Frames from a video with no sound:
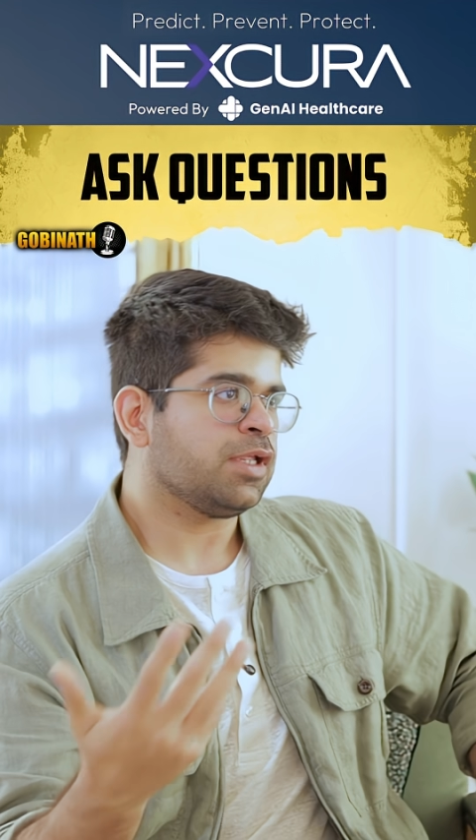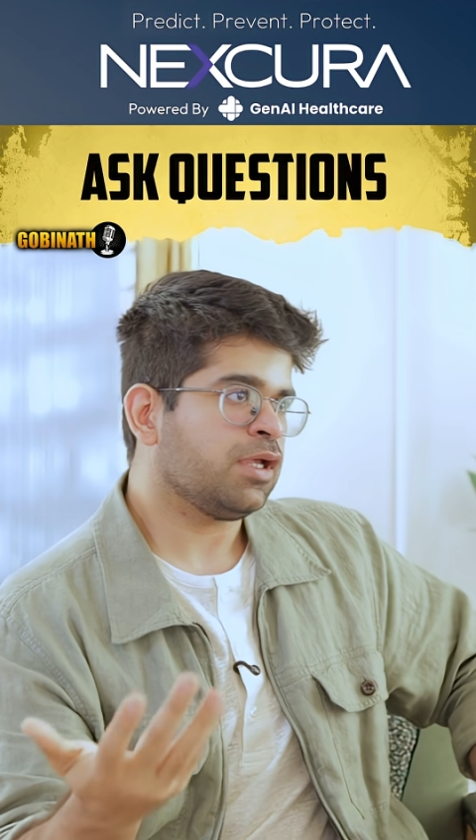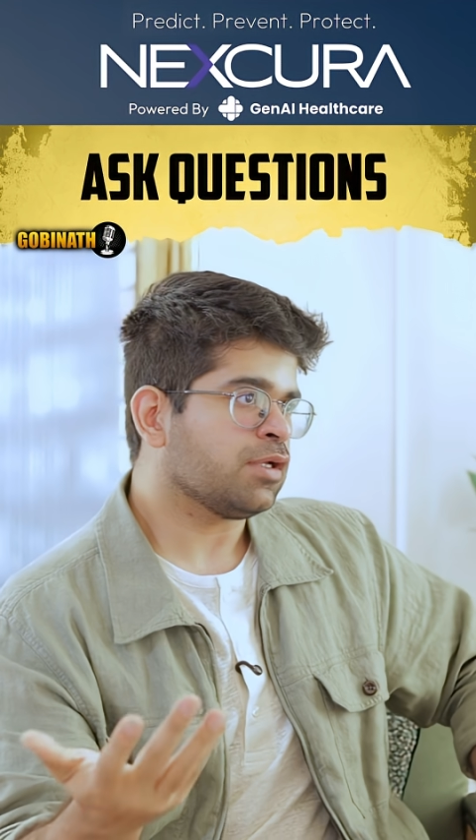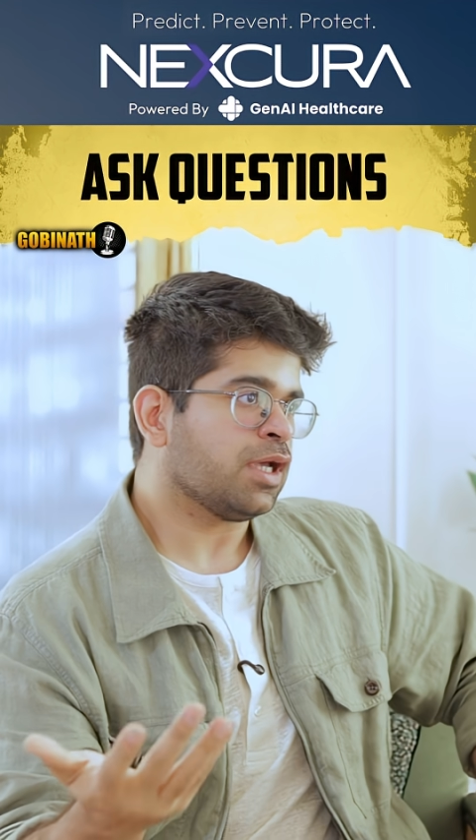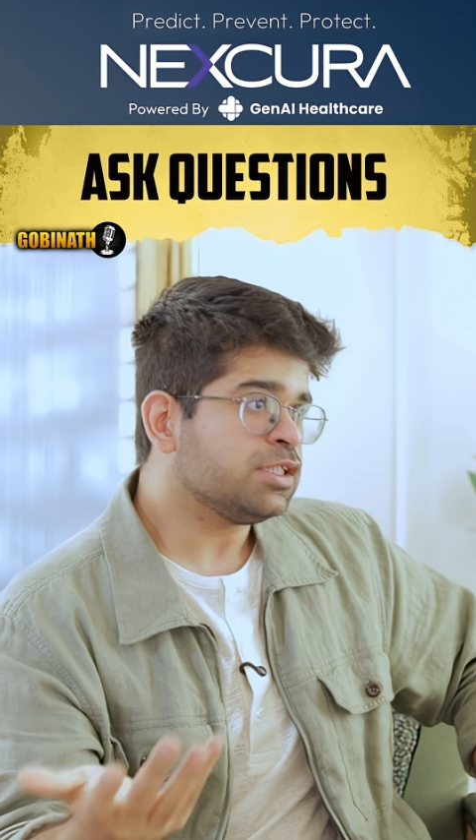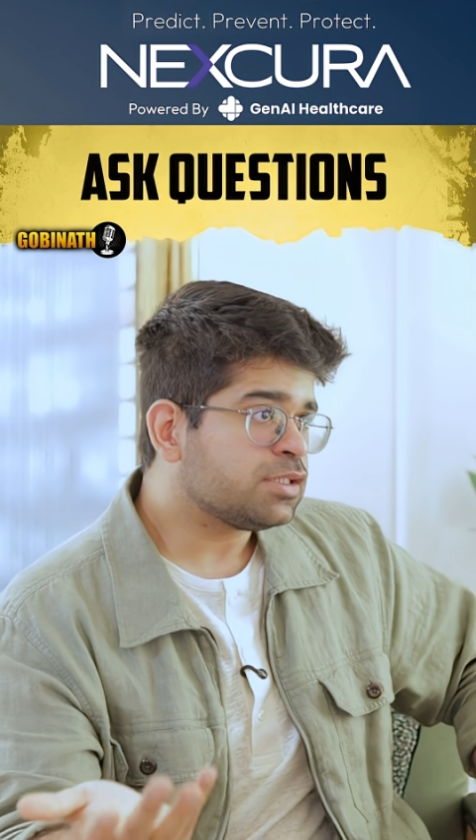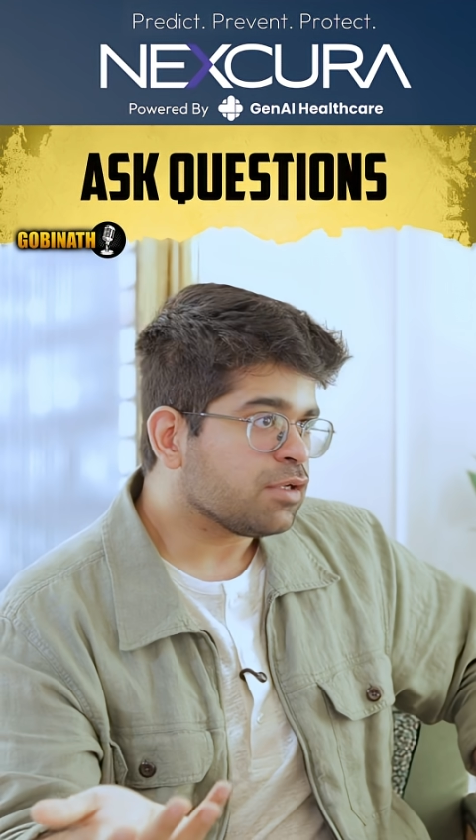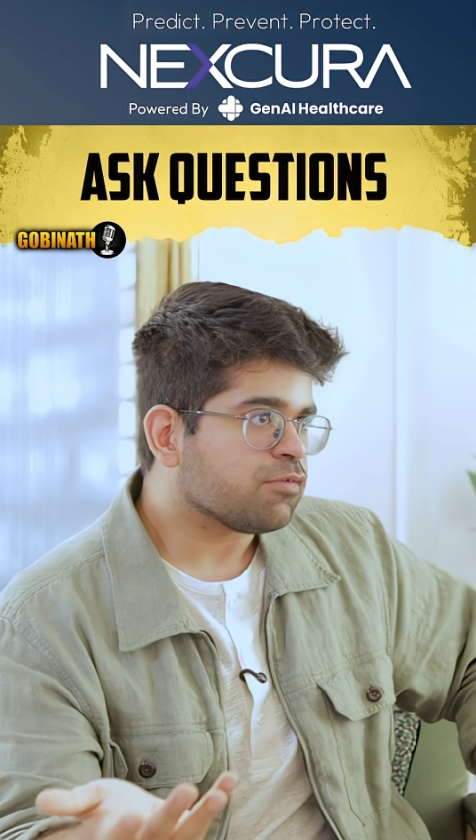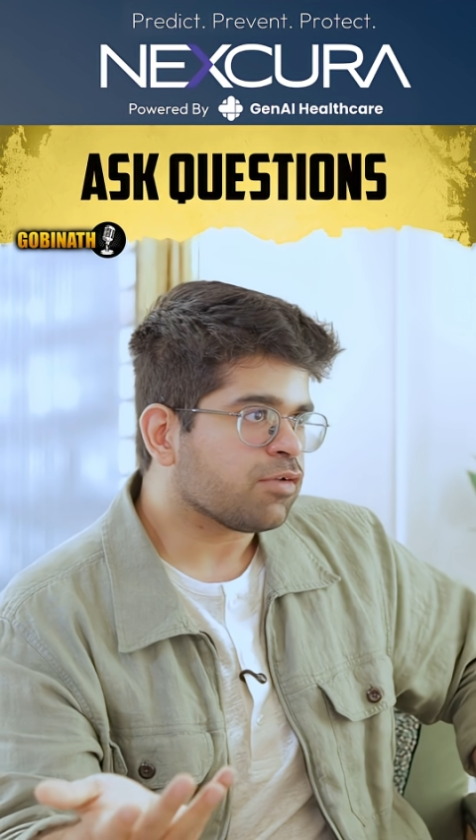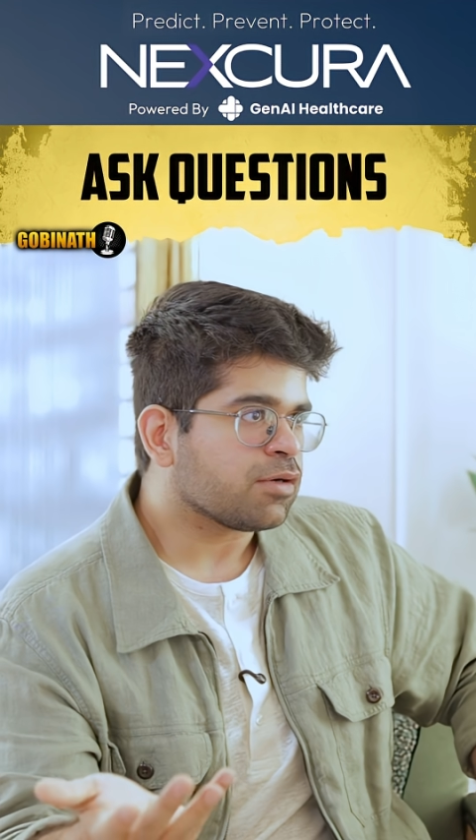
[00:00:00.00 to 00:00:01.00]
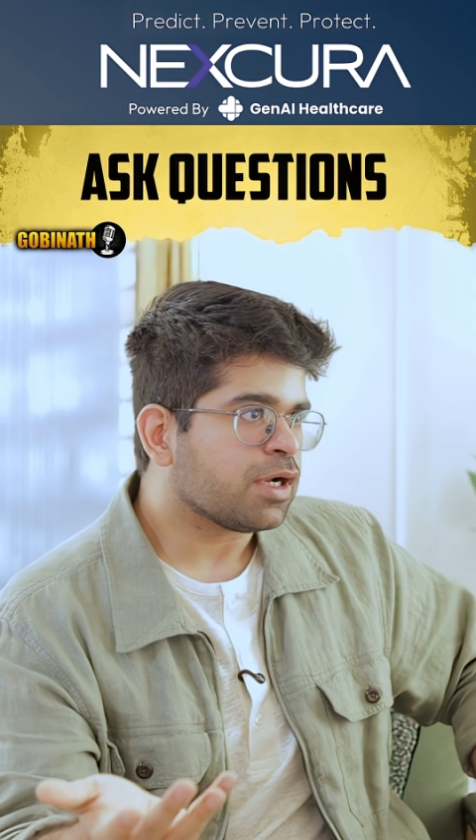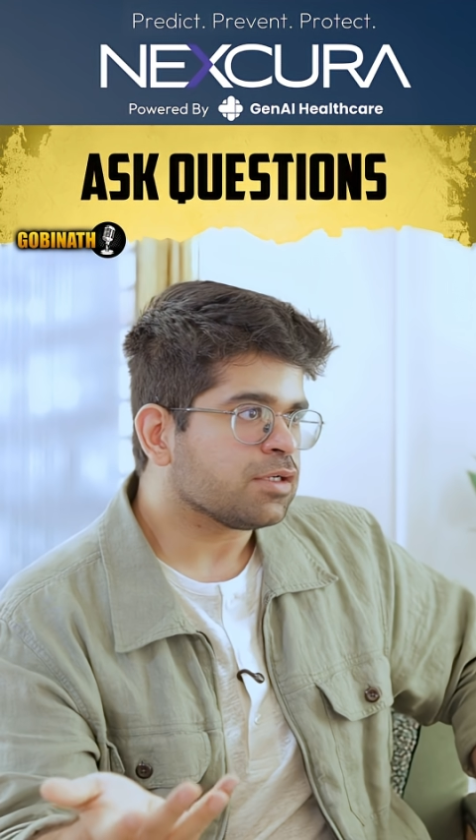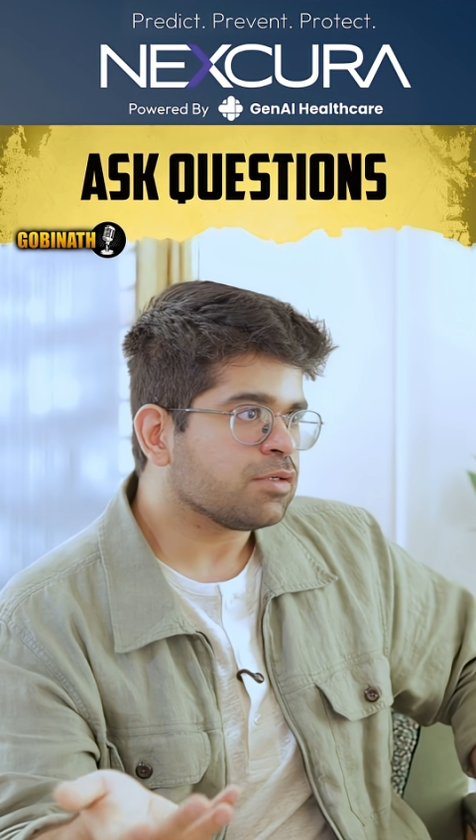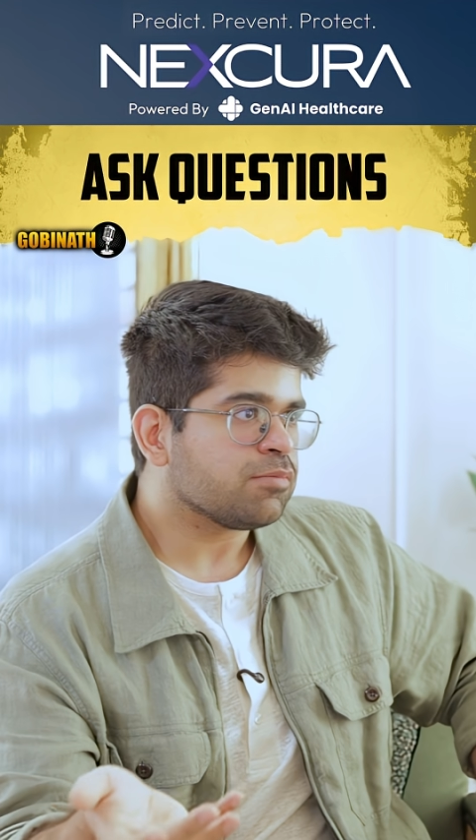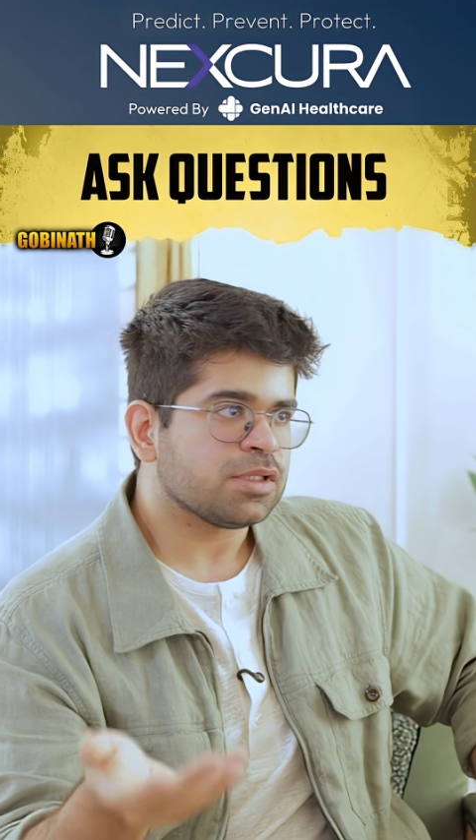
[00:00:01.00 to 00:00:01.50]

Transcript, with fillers: taken Einstein for granted,